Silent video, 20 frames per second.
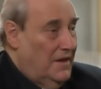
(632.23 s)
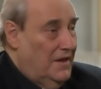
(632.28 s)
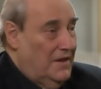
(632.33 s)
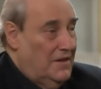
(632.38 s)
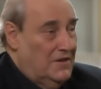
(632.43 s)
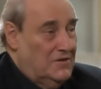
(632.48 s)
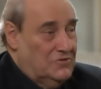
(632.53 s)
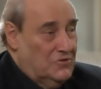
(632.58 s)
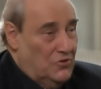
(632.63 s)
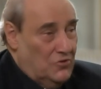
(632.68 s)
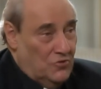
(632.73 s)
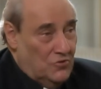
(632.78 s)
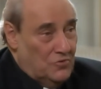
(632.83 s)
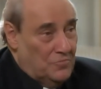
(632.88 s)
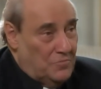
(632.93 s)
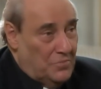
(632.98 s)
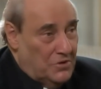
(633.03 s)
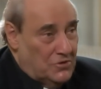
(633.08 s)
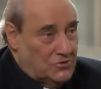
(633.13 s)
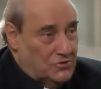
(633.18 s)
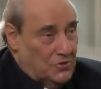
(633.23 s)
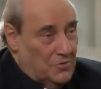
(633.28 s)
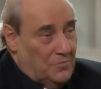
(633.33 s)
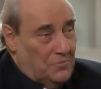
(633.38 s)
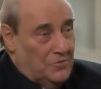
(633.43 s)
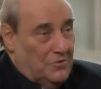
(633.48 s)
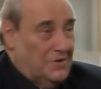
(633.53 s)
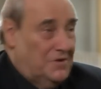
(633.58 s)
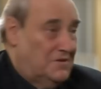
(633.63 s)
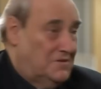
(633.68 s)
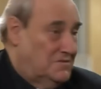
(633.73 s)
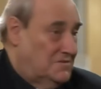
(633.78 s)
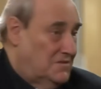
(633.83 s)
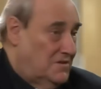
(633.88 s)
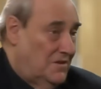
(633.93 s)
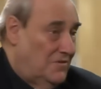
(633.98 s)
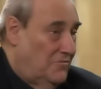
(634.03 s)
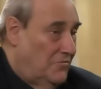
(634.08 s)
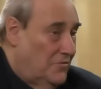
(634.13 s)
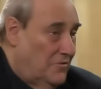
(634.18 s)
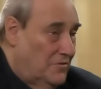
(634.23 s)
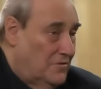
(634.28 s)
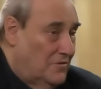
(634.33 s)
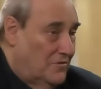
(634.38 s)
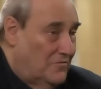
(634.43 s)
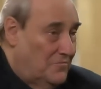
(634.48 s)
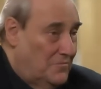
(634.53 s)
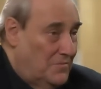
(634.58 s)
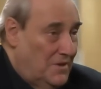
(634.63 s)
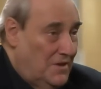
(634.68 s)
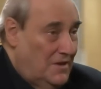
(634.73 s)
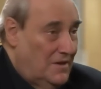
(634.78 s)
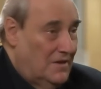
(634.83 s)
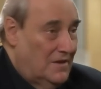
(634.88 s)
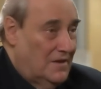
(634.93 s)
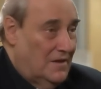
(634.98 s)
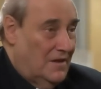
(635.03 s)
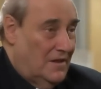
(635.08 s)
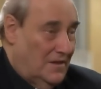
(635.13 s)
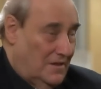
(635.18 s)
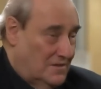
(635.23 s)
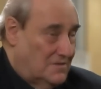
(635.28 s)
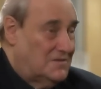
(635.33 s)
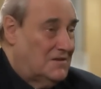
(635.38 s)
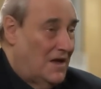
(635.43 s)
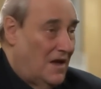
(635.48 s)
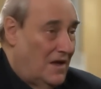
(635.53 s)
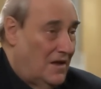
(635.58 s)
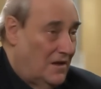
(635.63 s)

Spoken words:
It is a new bishop. He is different of me, and it's